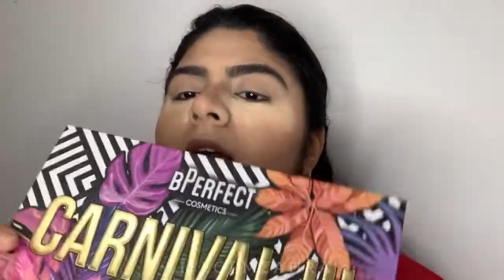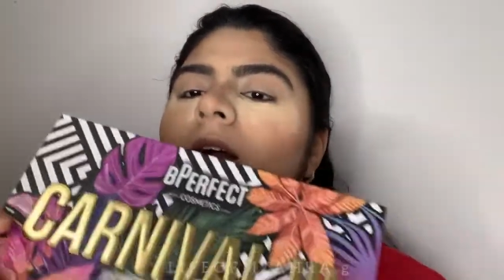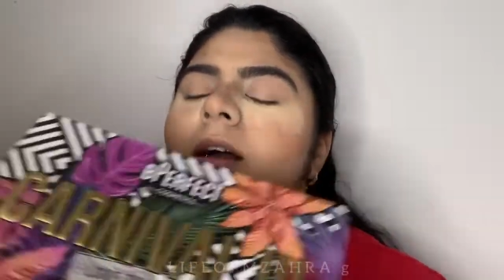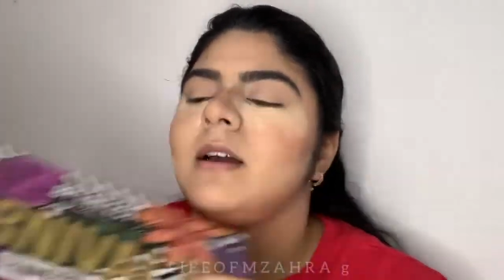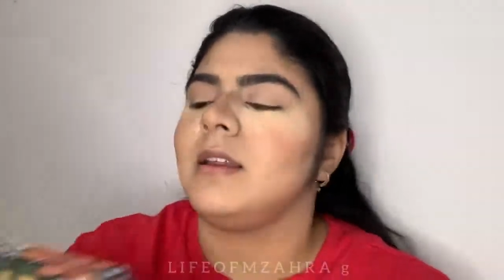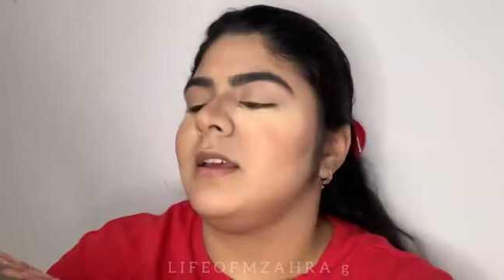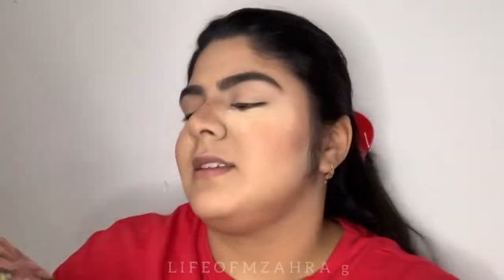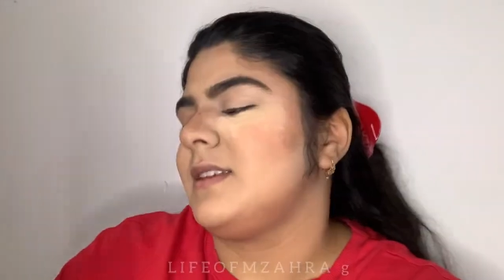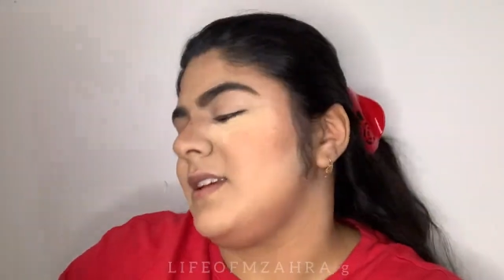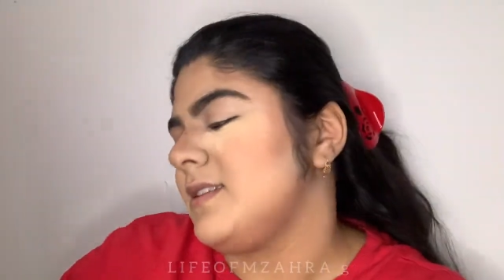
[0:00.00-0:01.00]
and it
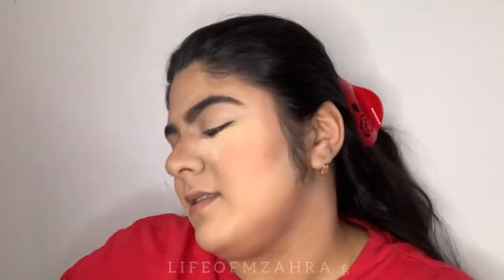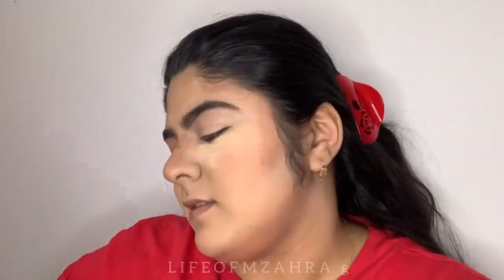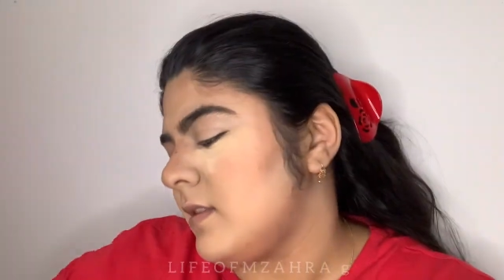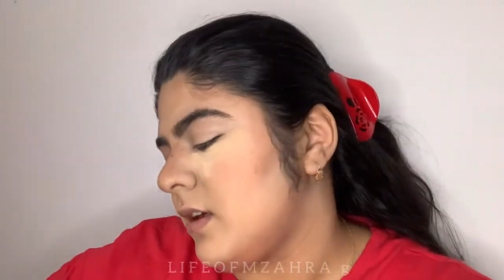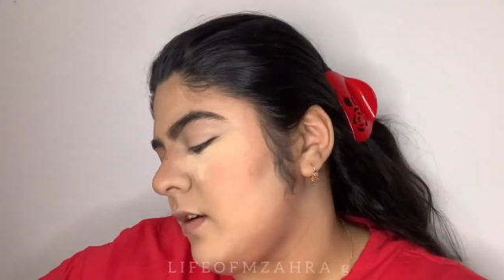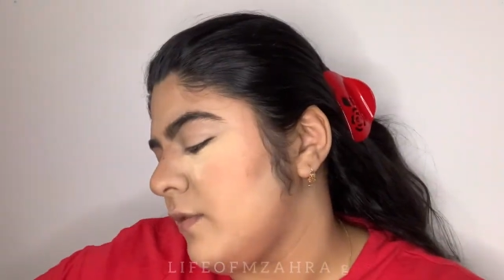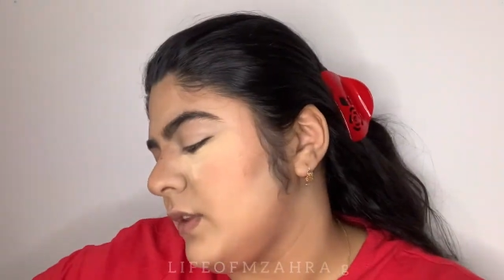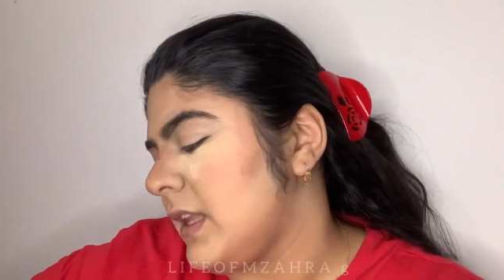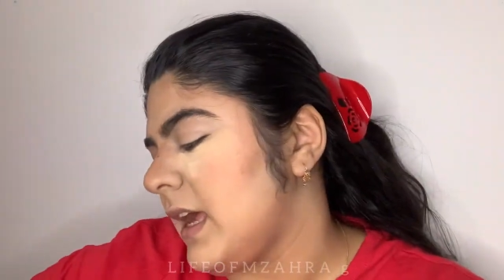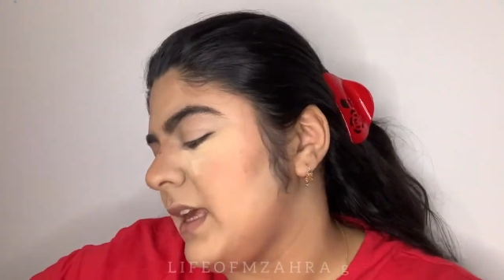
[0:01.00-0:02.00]
says love
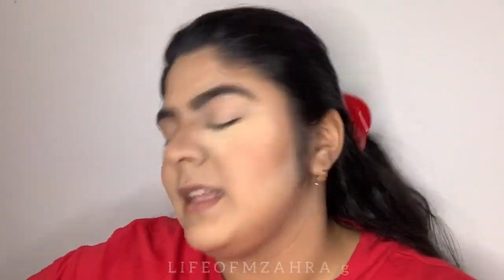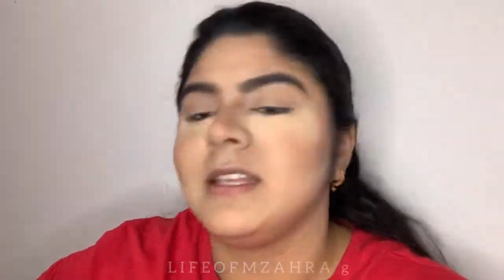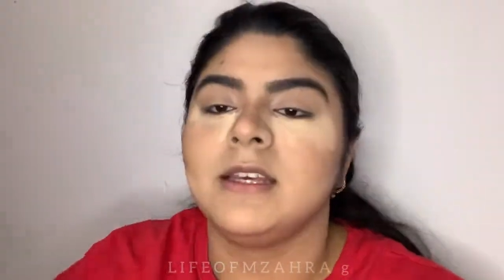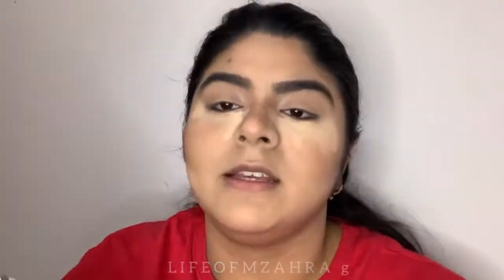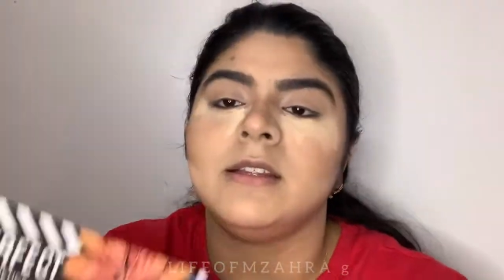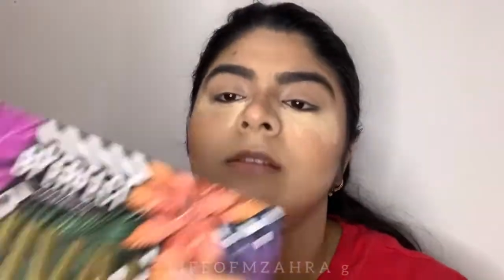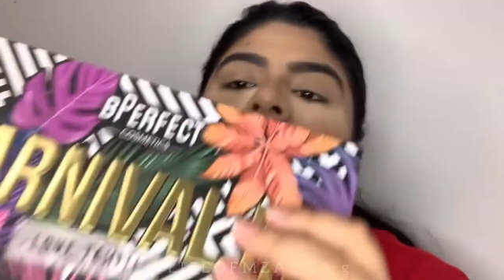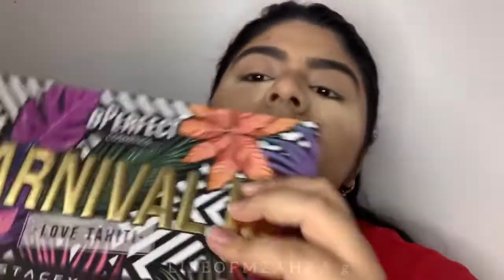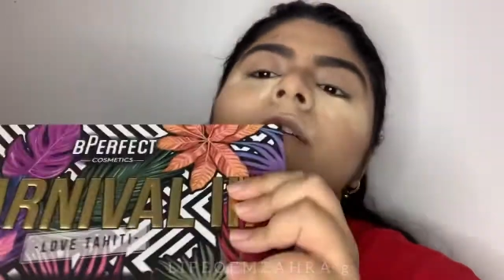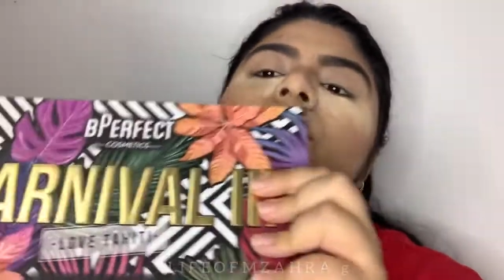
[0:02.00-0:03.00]
tahiti
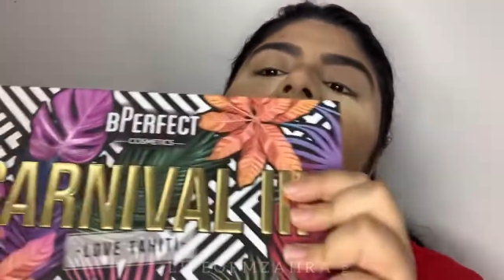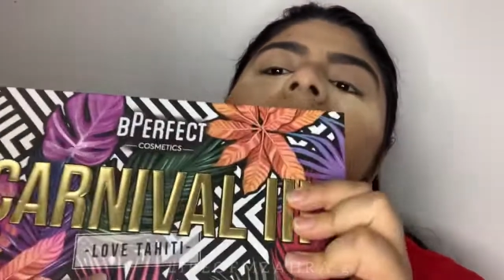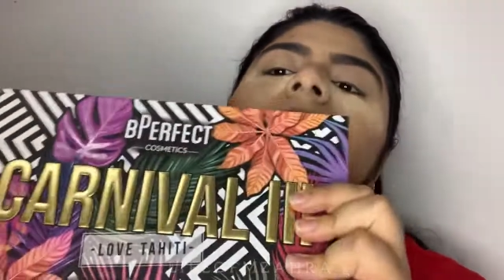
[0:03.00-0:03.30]
love tahiti